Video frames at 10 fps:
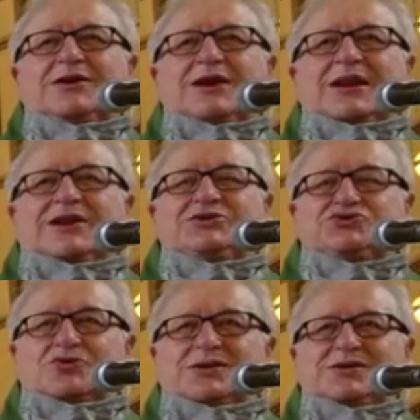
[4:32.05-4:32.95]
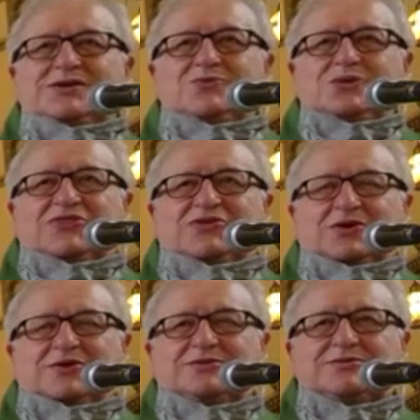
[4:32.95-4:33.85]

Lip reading: and I joined in with her.